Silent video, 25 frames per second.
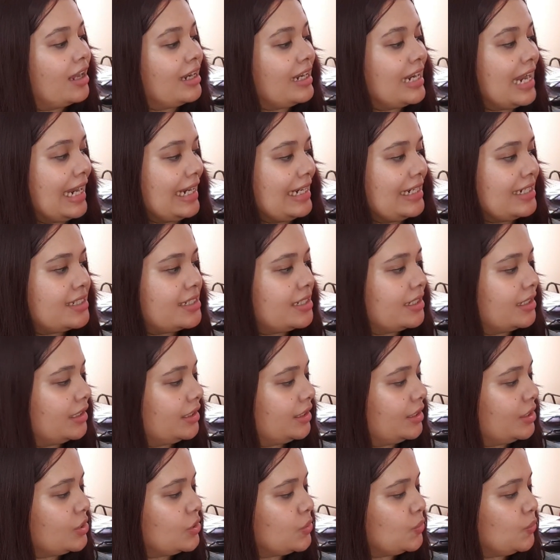Night
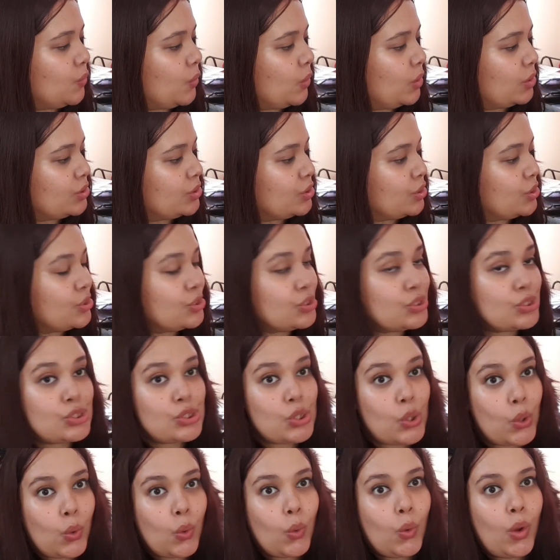Circus was
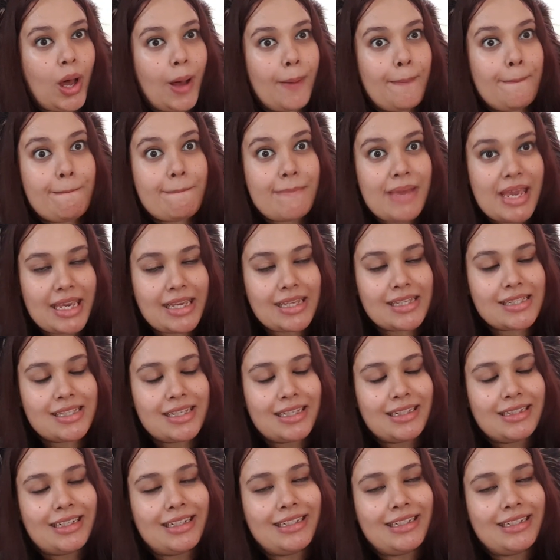so amazing